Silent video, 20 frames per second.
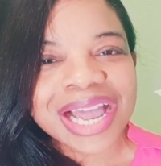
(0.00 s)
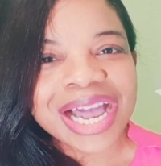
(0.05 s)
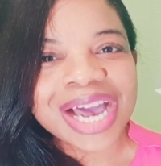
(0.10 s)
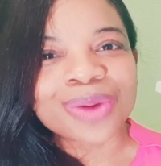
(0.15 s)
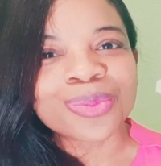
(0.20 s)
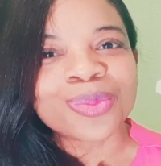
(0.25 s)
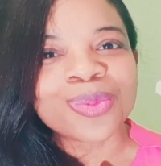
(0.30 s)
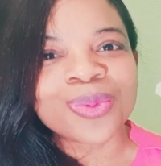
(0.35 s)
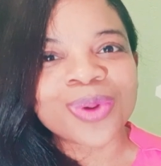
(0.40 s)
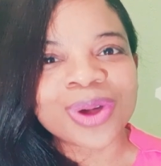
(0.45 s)

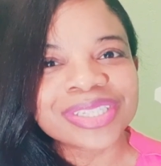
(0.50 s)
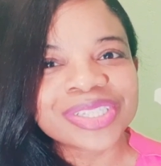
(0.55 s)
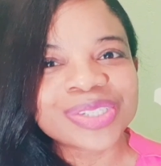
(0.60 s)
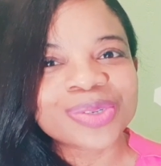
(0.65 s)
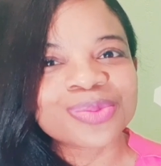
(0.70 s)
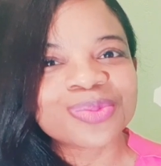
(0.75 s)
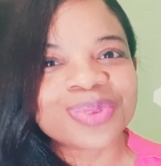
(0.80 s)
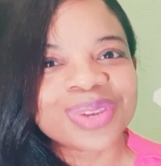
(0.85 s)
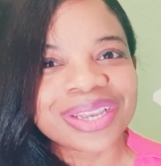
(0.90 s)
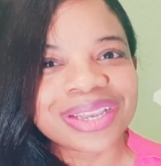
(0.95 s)
And
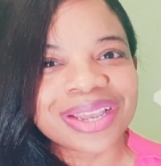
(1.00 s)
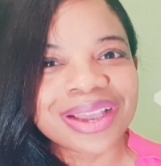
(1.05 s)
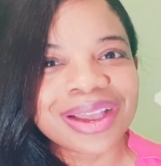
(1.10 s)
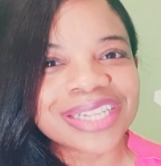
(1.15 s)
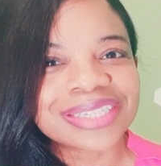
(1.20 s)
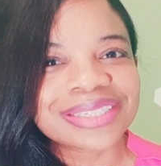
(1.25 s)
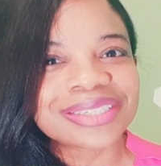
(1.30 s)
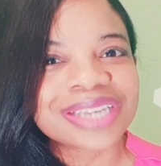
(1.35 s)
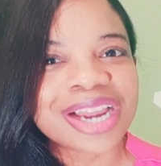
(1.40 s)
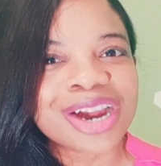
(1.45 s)
once we
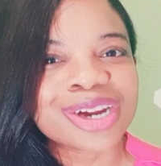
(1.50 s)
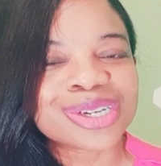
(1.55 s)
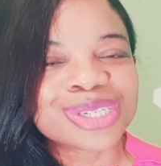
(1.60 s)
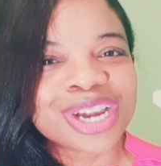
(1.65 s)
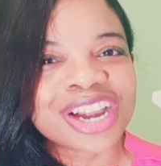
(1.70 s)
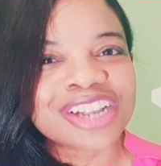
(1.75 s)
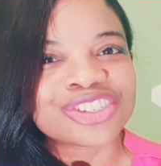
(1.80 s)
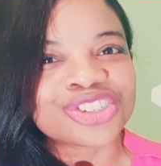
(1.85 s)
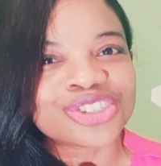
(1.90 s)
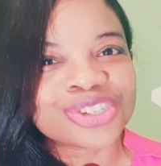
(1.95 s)
start
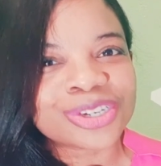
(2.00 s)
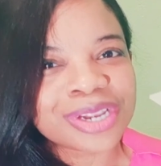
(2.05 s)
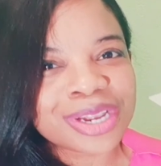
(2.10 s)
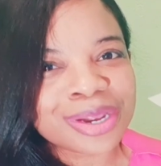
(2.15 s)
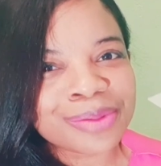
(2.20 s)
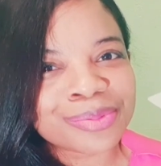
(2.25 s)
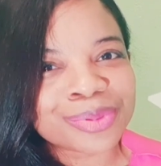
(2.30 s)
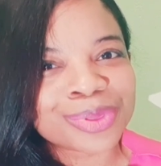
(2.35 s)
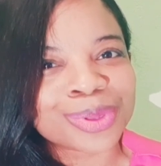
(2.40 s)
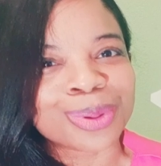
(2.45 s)
to
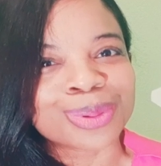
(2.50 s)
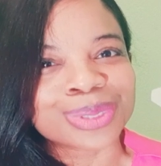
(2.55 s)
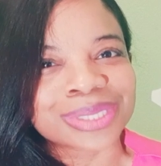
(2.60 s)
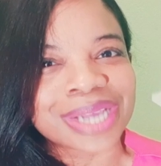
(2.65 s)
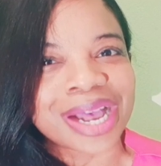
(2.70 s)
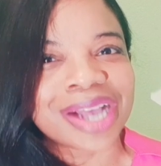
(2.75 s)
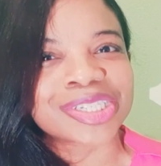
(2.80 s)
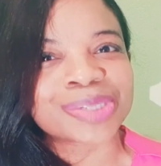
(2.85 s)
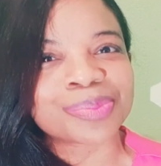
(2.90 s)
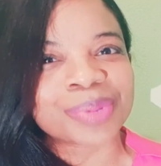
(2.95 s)
achieve
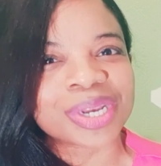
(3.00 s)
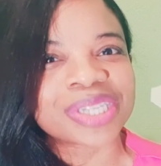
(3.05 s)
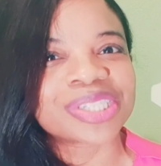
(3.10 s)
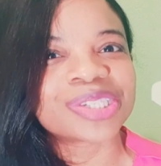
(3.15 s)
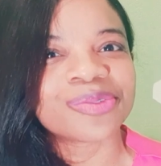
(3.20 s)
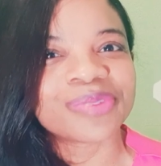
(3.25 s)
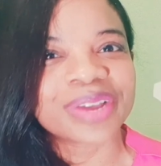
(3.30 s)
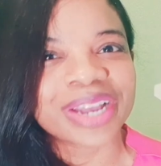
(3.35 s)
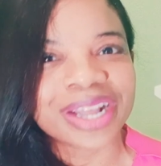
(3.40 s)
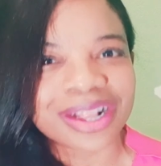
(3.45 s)
those
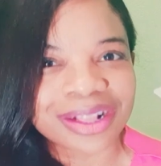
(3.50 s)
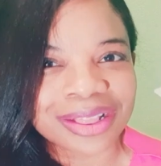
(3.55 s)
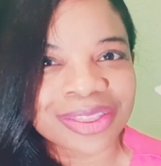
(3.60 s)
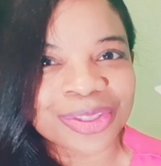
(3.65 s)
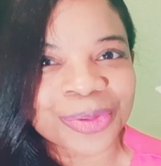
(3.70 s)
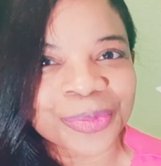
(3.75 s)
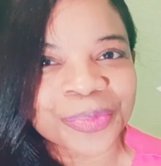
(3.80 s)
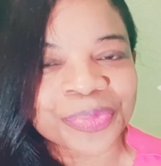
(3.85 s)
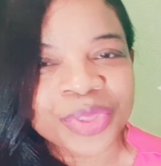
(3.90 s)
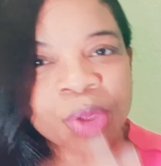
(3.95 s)
aspects of health,
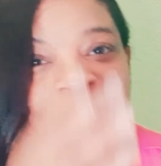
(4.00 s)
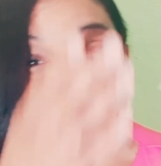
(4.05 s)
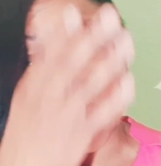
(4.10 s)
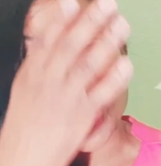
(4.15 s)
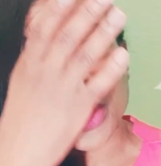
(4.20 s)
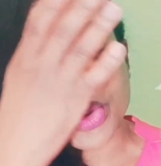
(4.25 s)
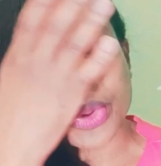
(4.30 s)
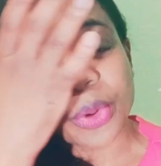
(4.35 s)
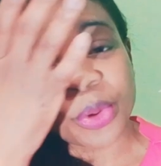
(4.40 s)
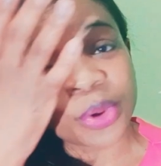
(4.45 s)

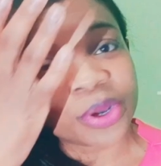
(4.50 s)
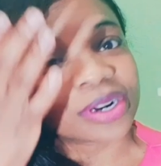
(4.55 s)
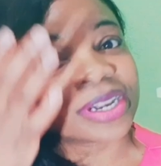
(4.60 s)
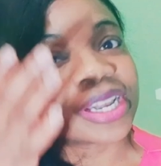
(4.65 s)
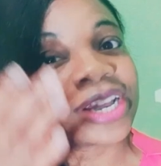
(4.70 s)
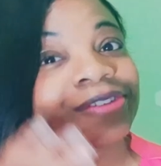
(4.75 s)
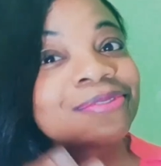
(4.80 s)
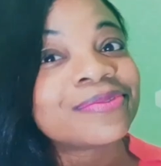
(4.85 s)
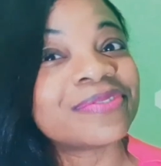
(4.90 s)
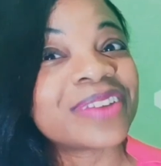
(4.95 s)
we
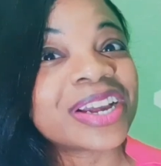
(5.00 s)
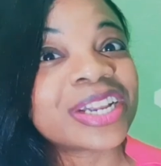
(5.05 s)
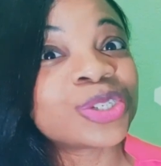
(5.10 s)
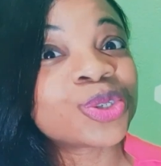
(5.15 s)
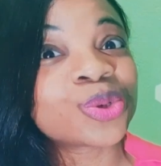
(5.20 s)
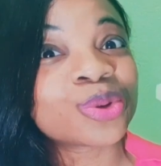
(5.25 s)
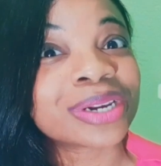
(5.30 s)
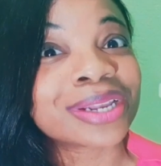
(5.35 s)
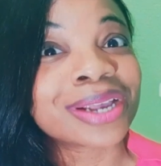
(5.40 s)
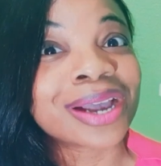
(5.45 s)
could
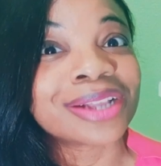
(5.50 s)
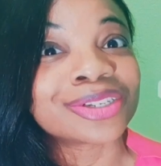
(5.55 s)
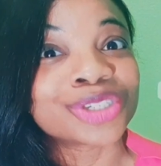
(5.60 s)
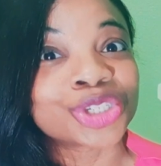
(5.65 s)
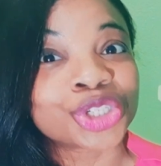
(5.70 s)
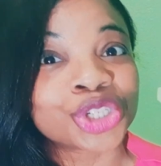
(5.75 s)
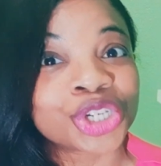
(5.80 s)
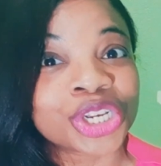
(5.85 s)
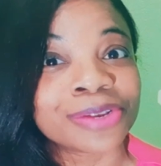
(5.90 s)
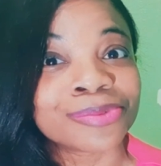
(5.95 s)
eventually
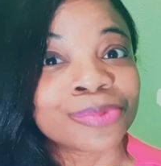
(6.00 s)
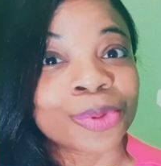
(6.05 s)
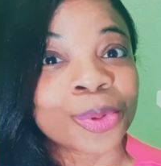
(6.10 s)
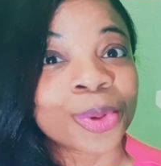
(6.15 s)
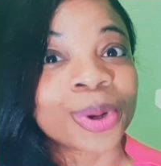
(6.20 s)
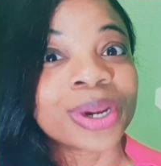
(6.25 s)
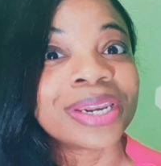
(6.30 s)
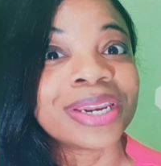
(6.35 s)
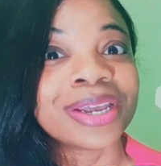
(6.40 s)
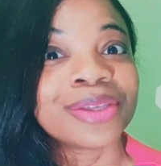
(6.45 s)
achieve
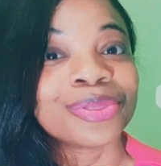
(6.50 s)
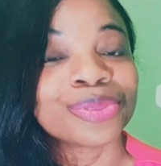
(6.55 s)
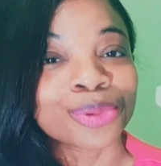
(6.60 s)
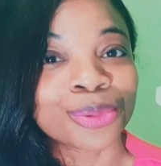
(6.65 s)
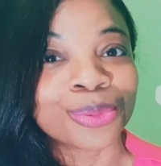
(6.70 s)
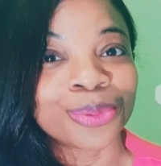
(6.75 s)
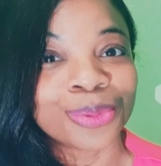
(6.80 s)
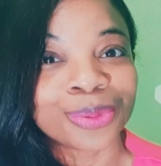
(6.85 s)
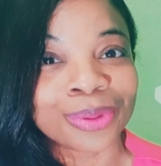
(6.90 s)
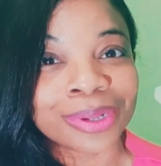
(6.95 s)
our
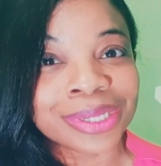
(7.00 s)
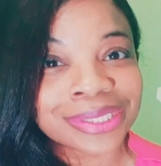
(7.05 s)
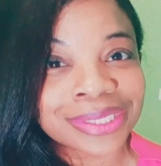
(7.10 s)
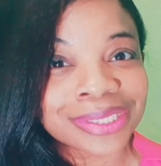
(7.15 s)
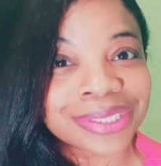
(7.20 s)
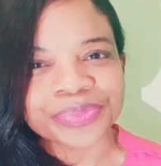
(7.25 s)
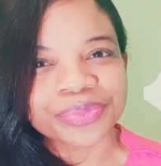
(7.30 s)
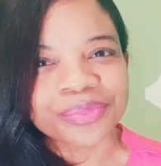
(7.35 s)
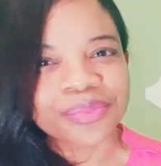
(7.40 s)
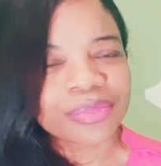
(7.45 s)
length
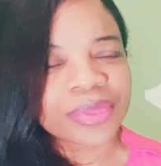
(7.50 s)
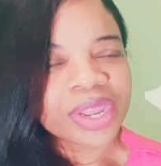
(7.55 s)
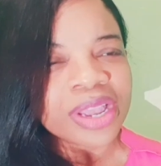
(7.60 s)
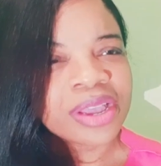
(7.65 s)
goals.